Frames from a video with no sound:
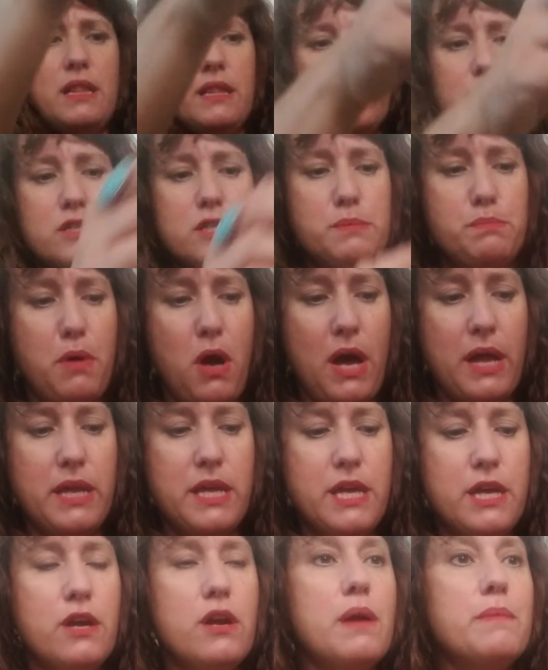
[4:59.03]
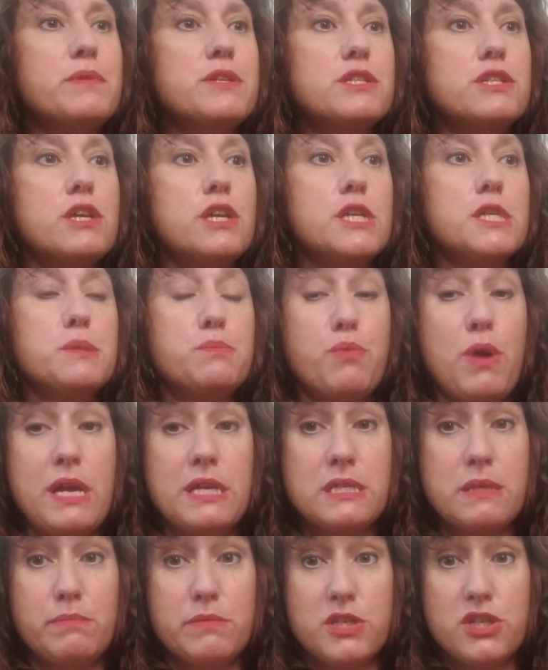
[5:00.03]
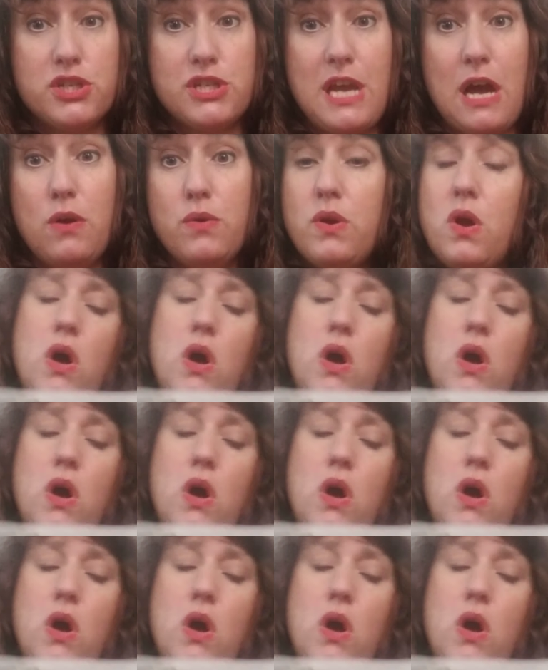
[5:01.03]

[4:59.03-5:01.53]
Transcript: little spot here. I'm just gonna spray some Shout